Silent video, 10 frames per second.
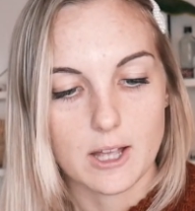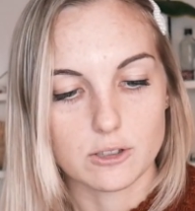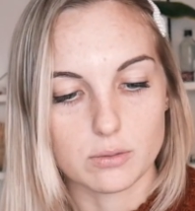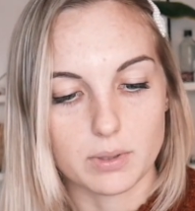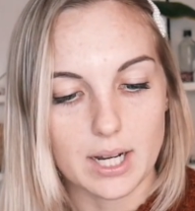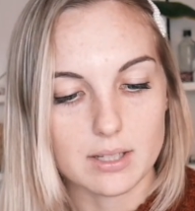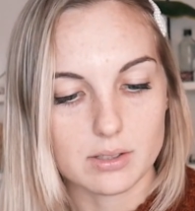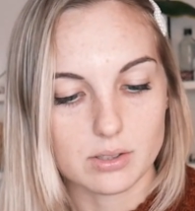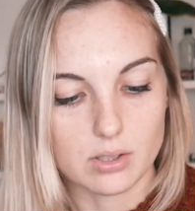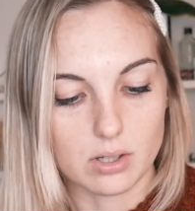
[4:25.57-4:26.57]
too
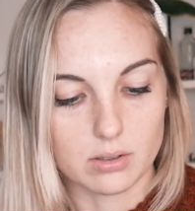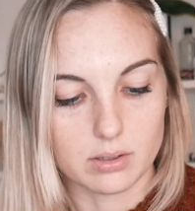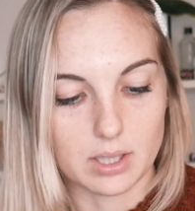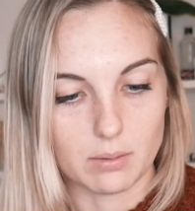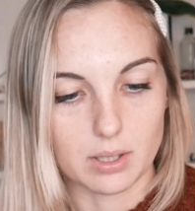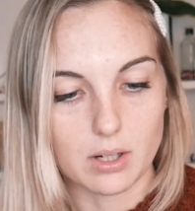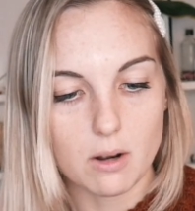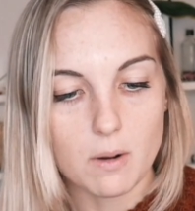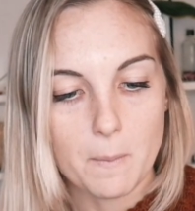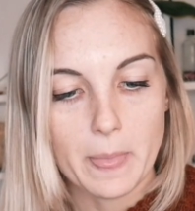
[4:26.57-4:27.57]
bright. So there we
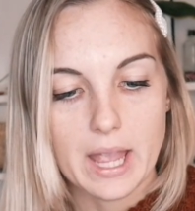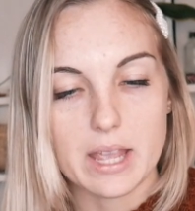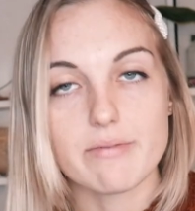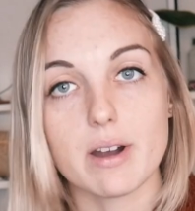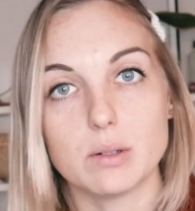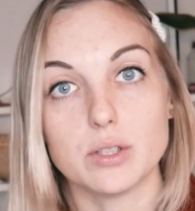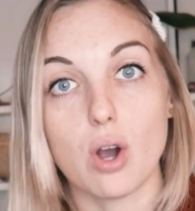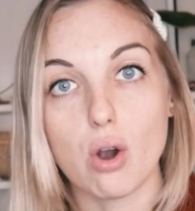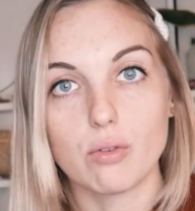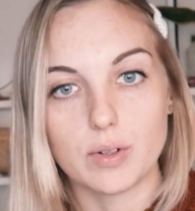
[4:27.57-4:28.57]
go. If I
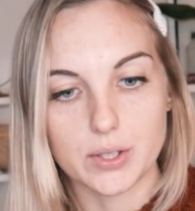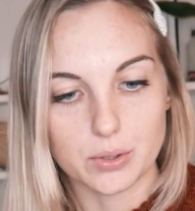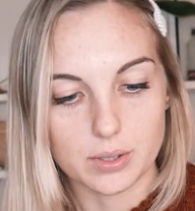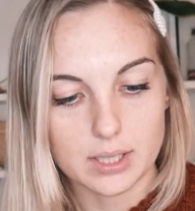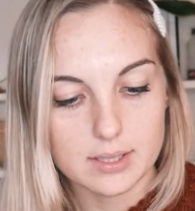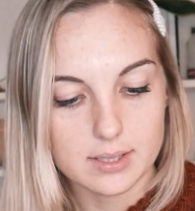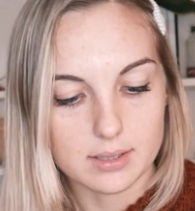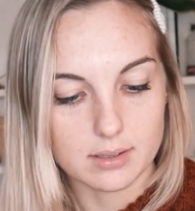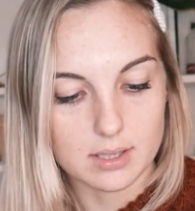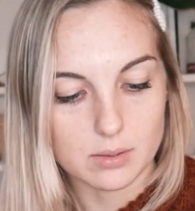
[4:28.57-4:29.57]
would overdo this,
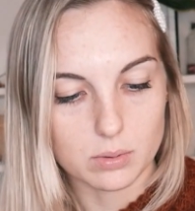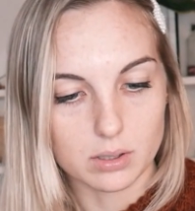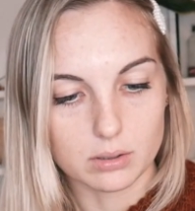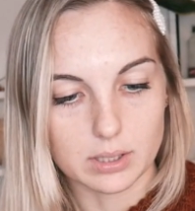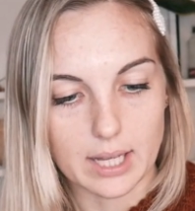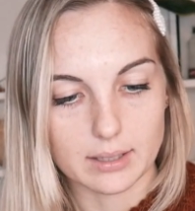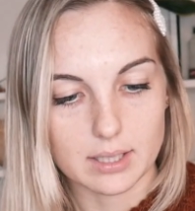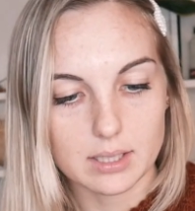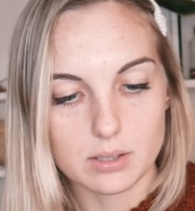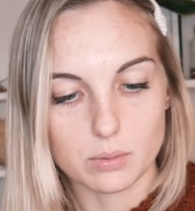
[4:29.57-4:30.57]
this would look like
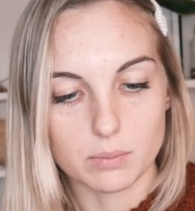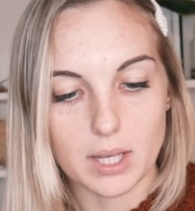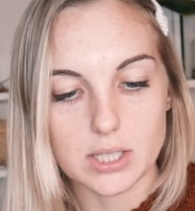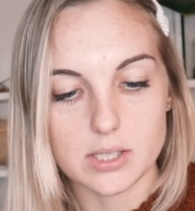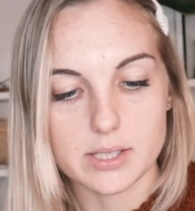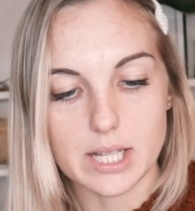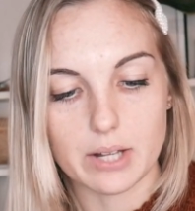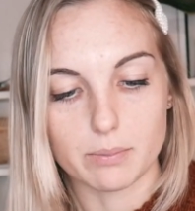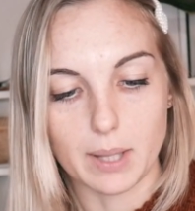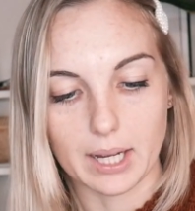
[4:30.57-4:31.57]
this. You would make
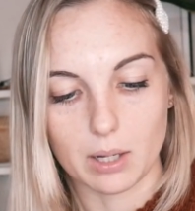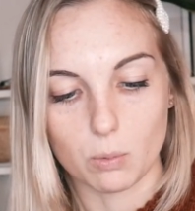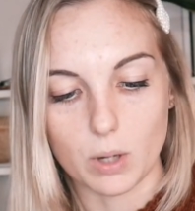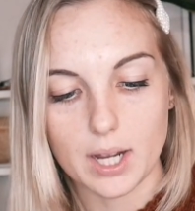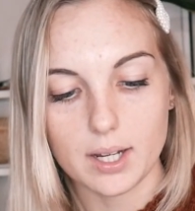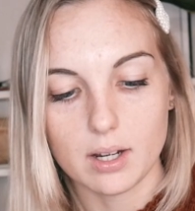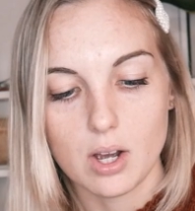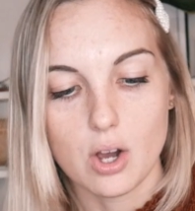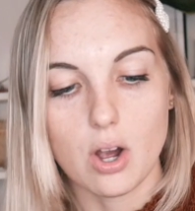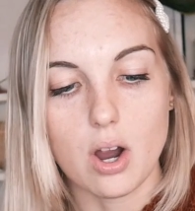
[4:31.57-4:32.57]
yourself black and white
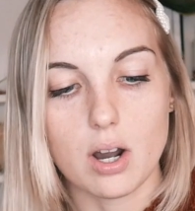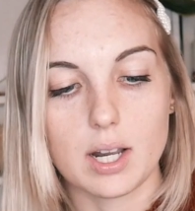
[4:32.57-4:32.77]
or